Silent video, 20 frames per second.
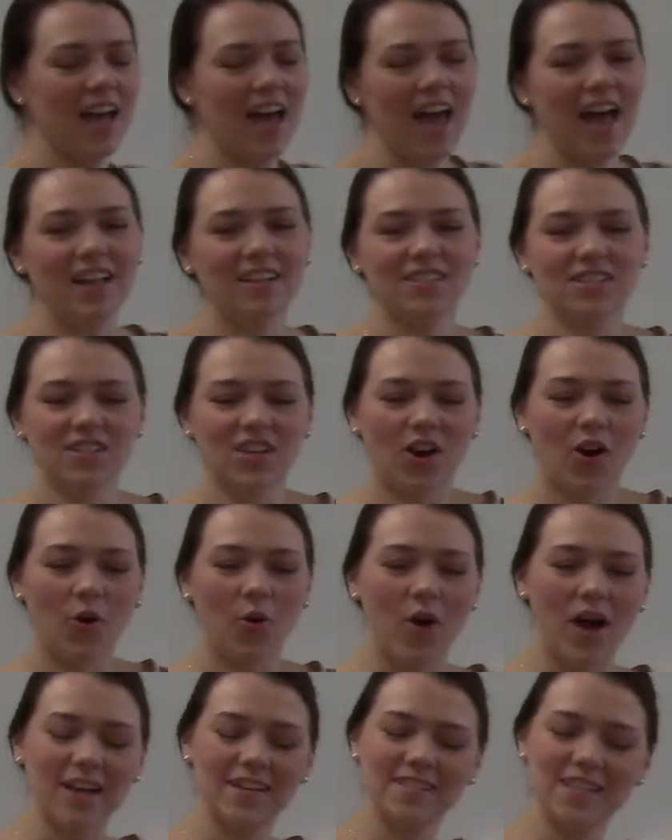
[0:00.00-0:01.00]
And
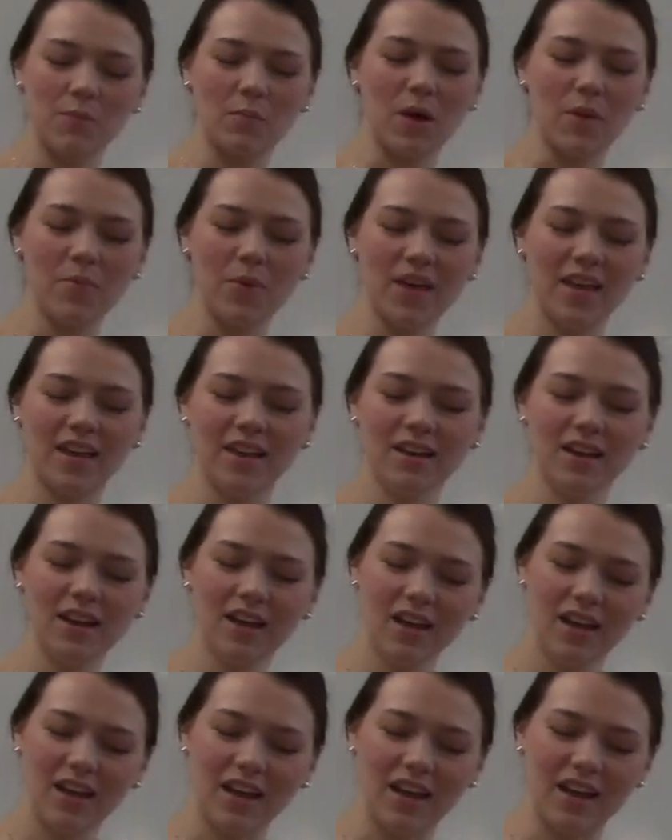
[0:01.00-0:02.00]
so I set my
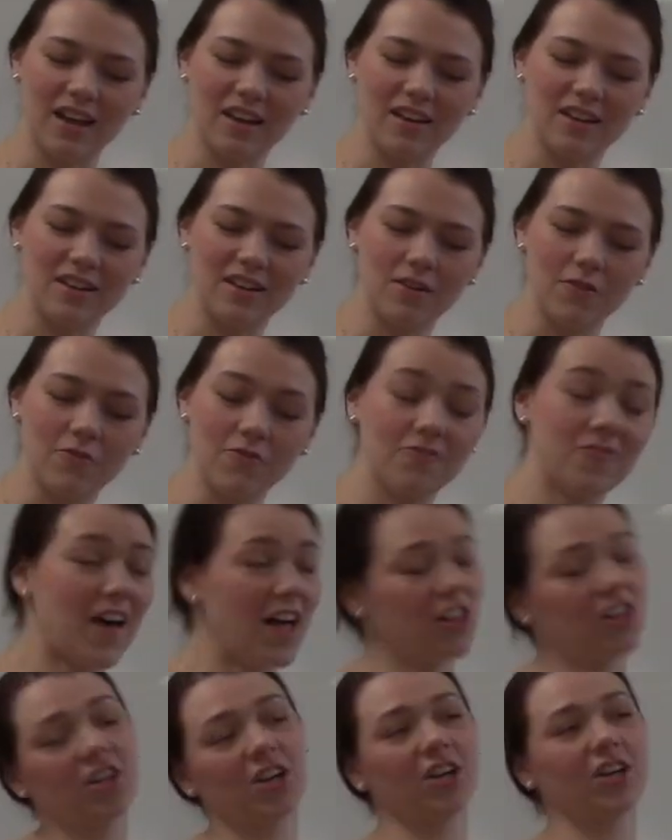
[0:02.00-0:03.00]
pin in
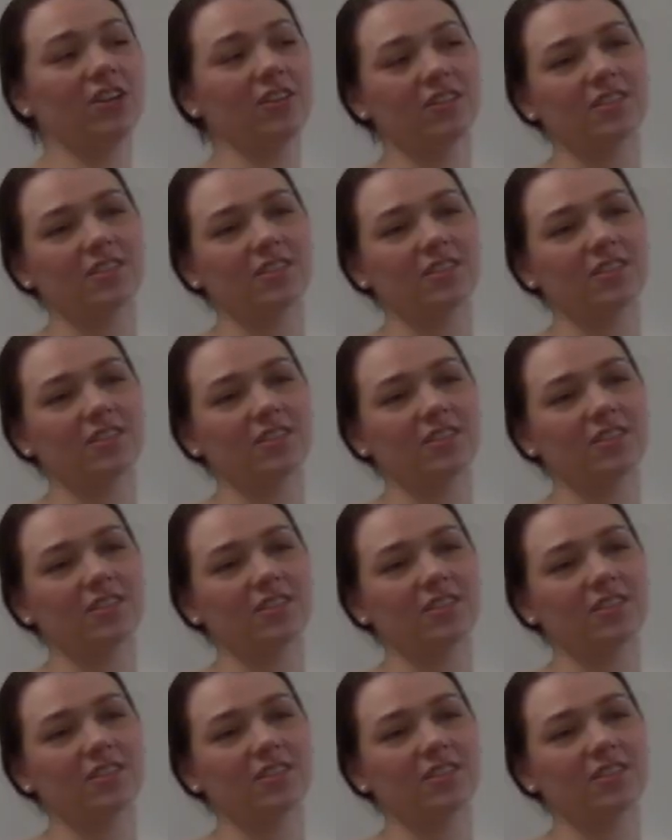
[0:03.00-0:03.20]
Falkirk,